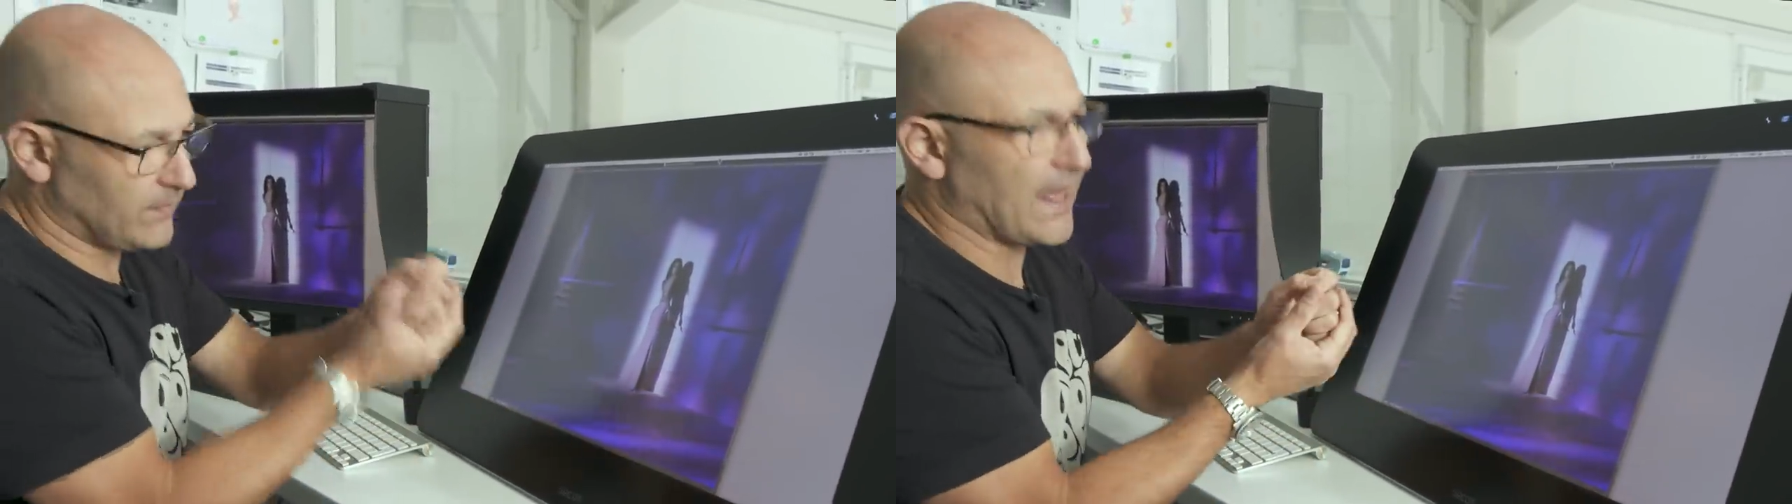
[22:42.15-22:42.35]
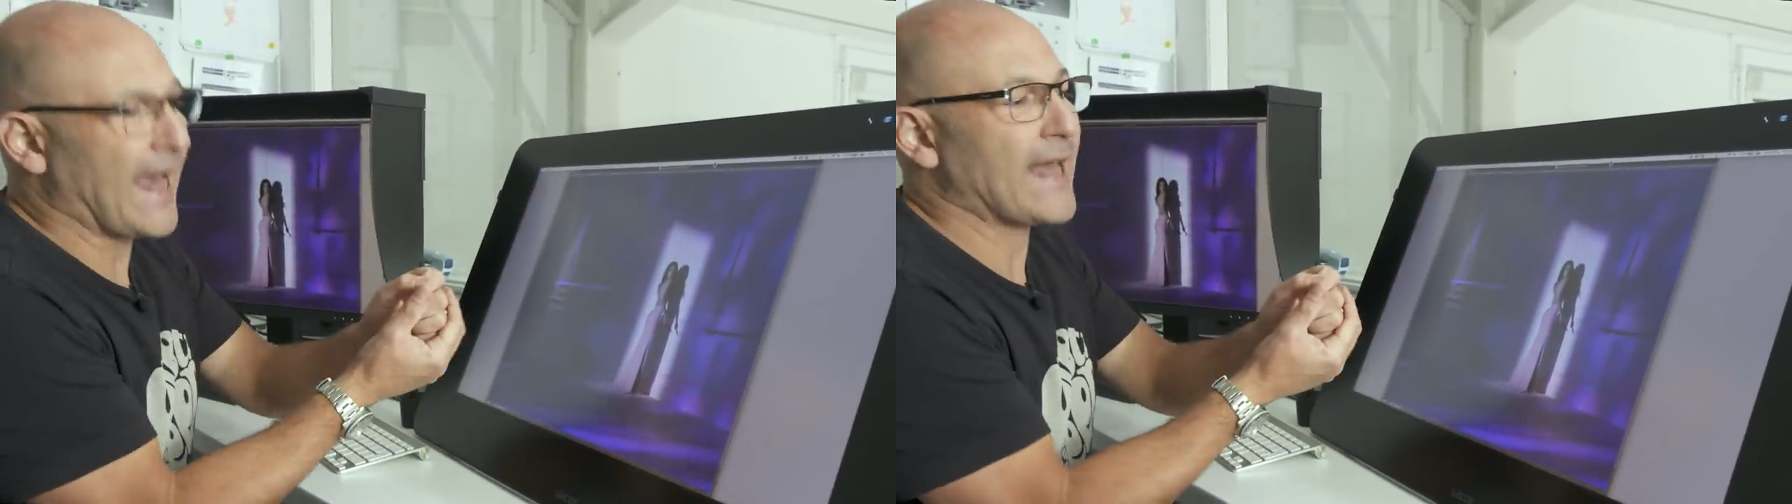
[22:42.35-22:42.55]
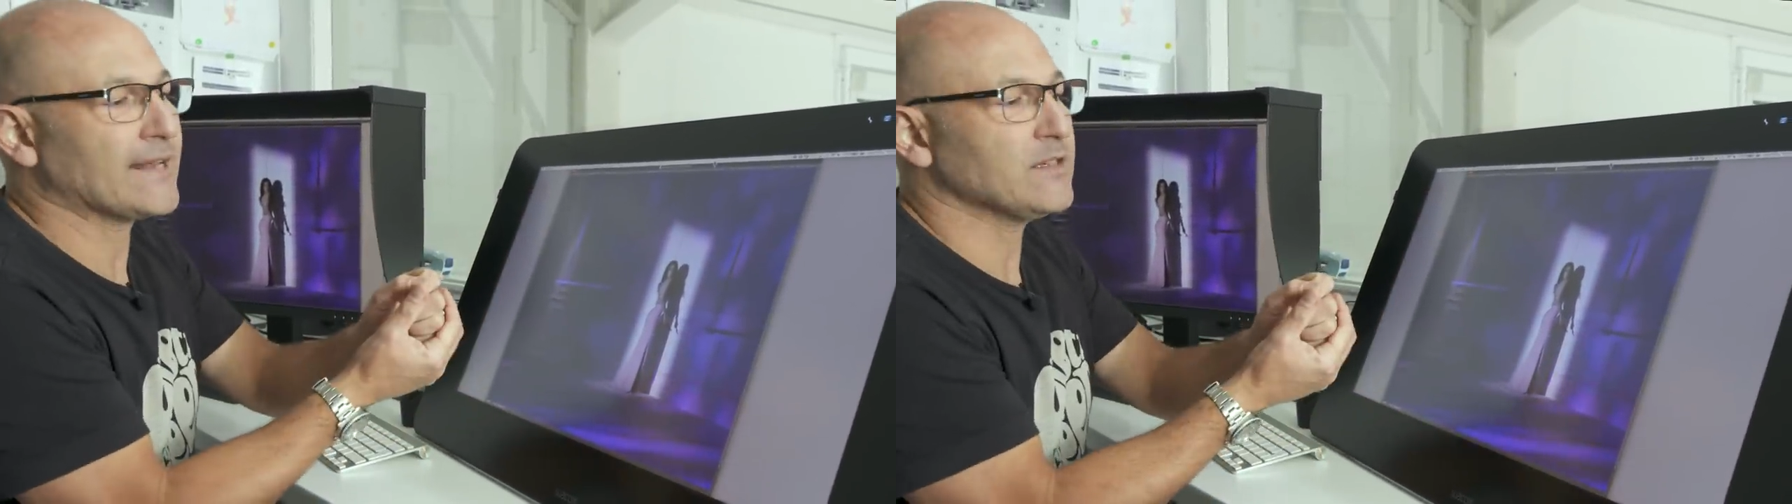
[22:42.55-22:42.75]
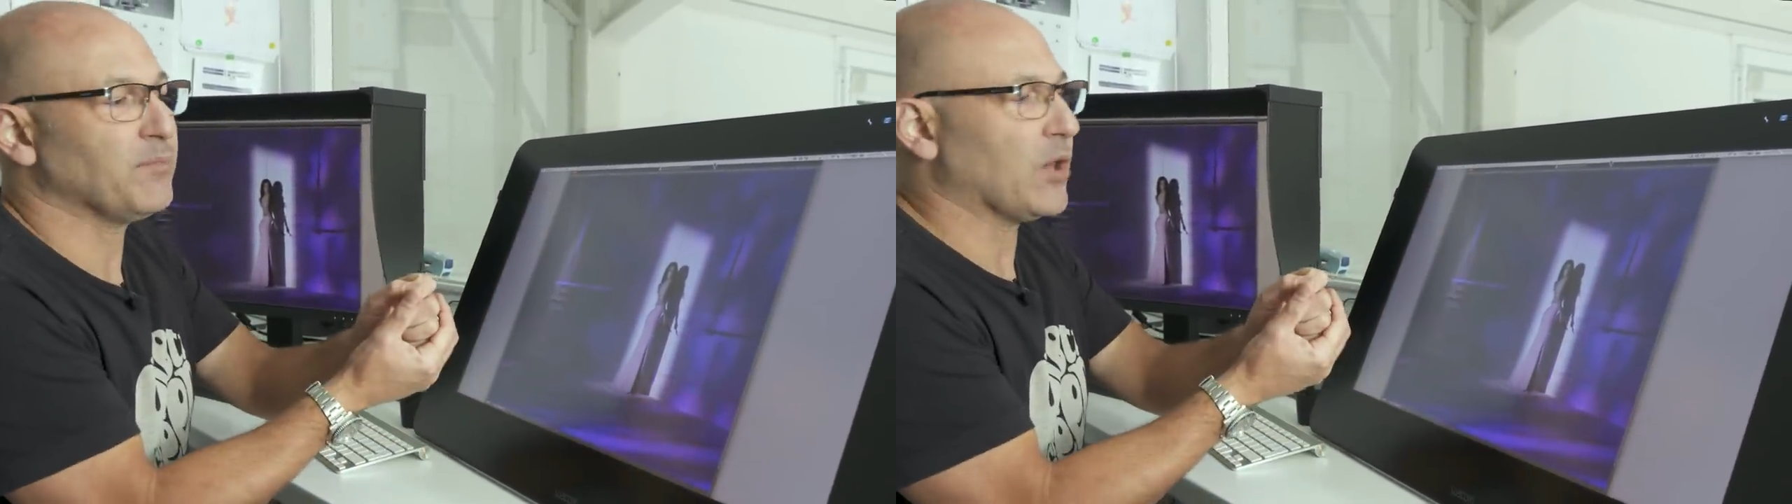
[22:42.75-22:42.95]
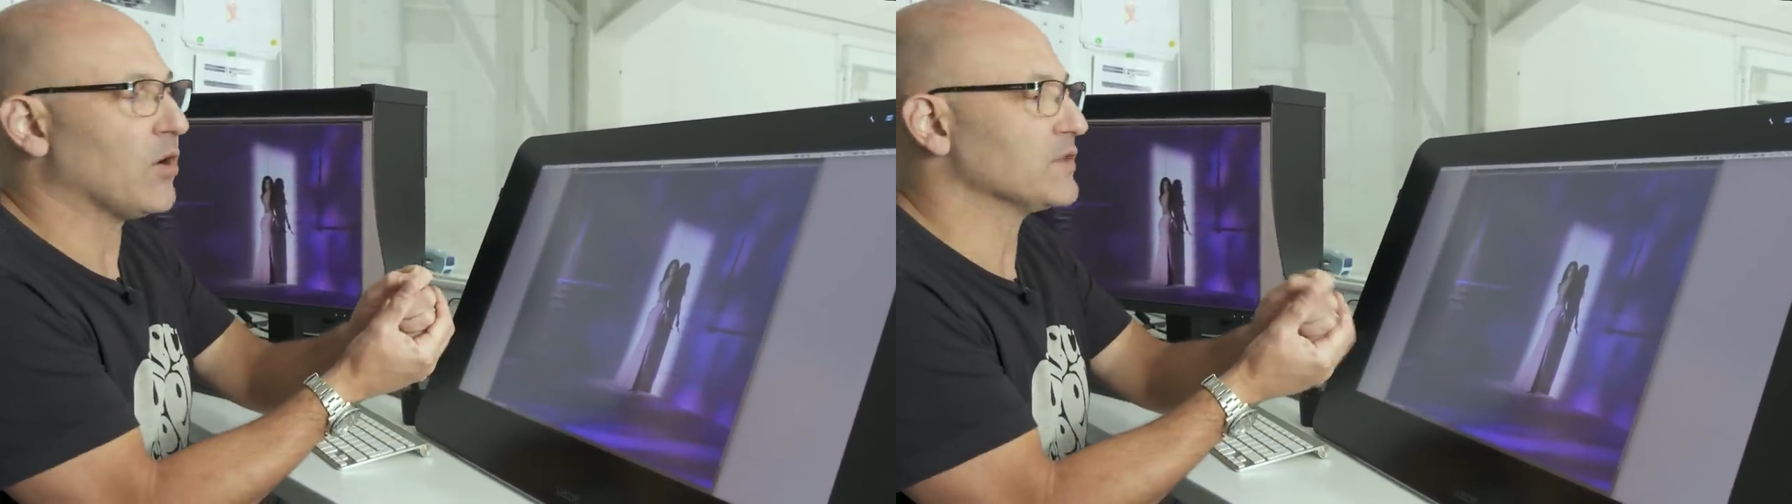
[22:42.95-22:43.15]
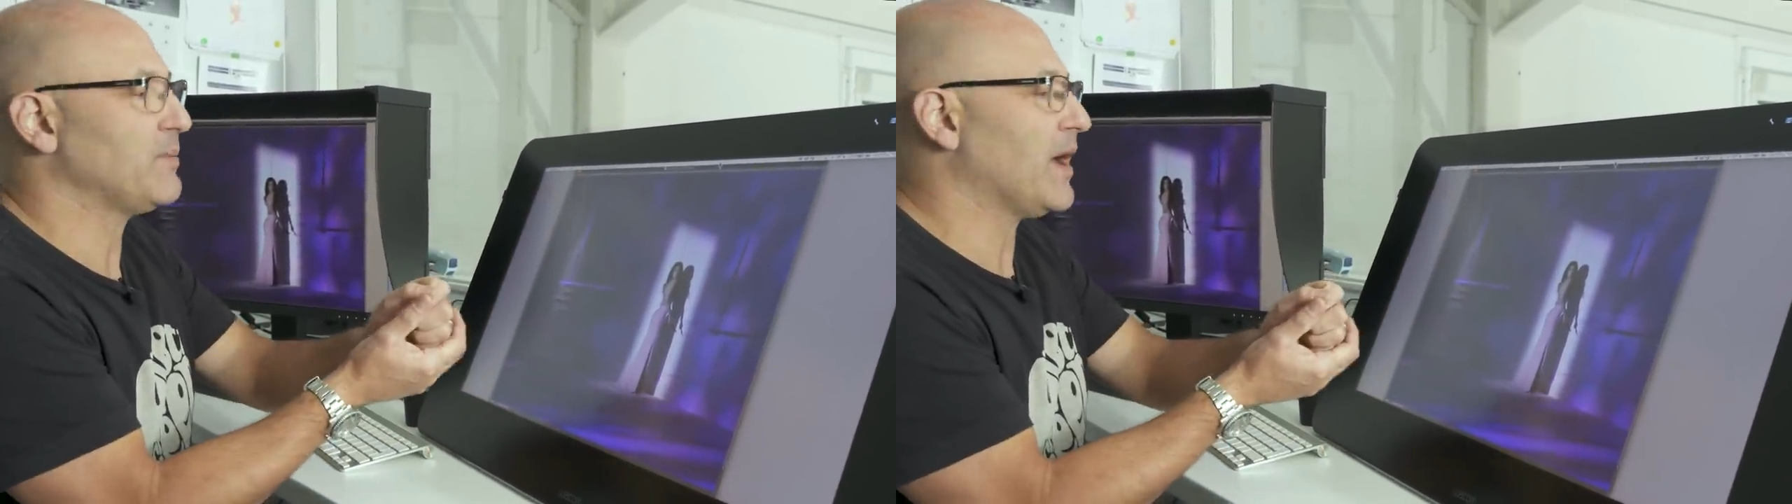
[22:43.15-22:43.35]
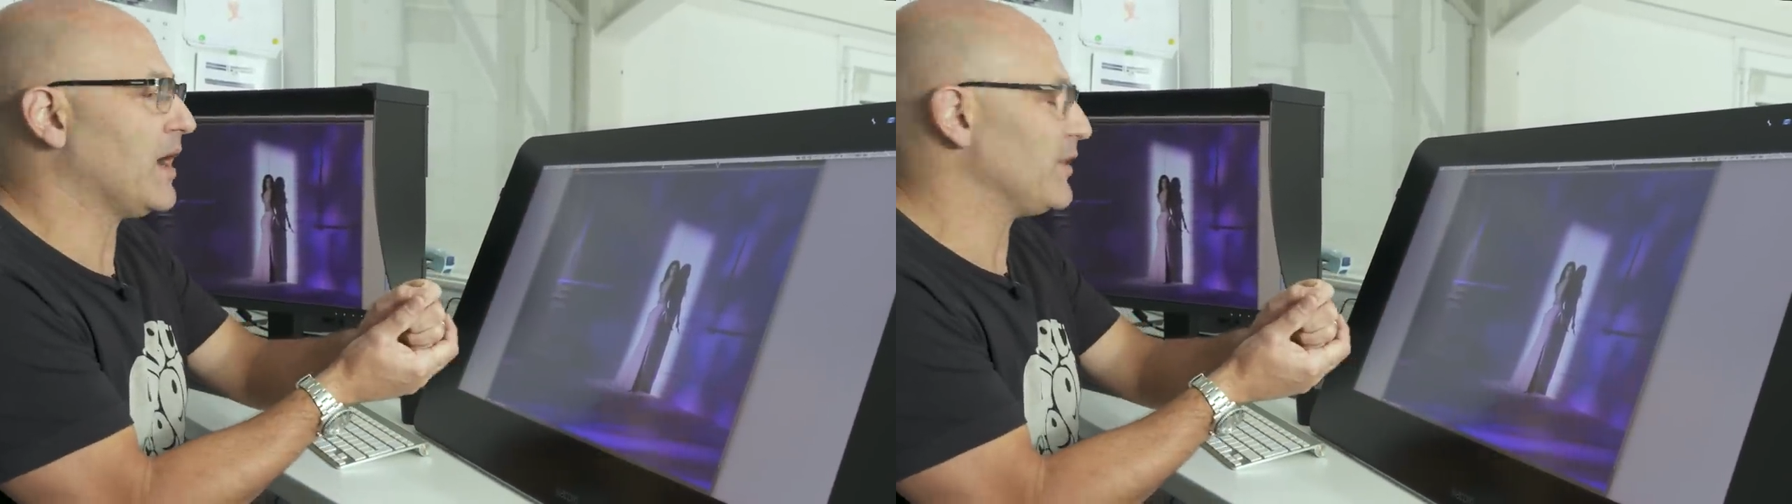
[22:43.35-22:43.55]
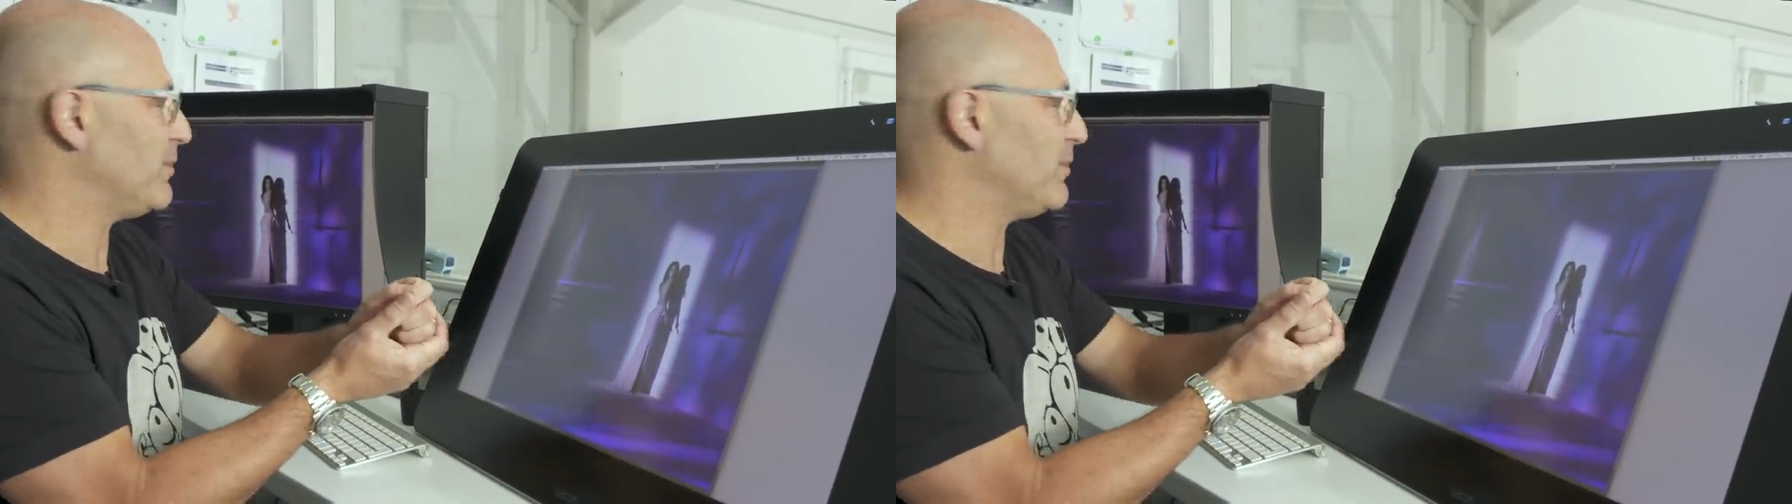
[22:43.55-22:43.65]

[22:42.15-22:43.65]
the hand blocks part of